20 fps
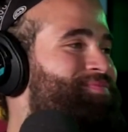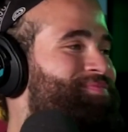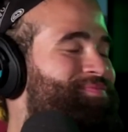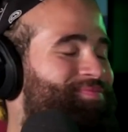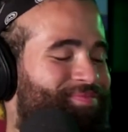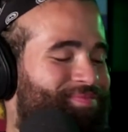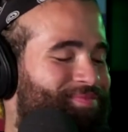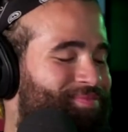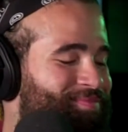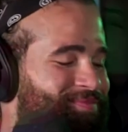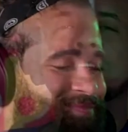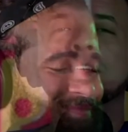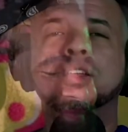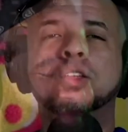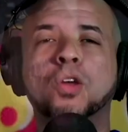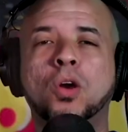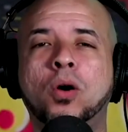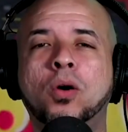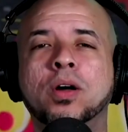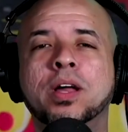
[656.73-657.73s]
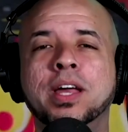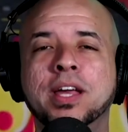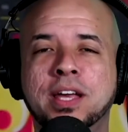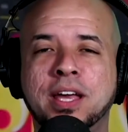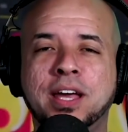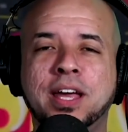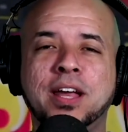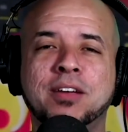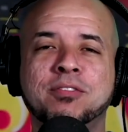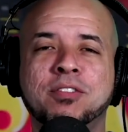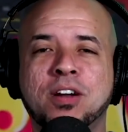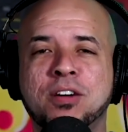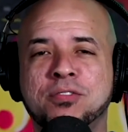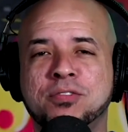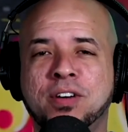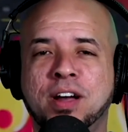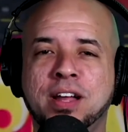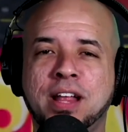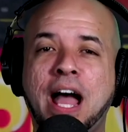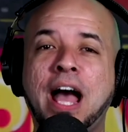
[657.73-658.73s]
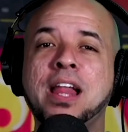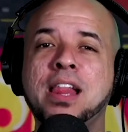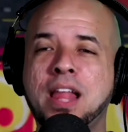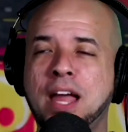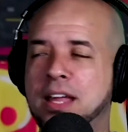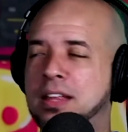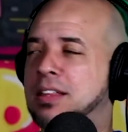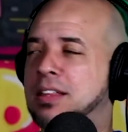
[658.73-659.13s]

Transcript: liked it, so he could get verified. I liked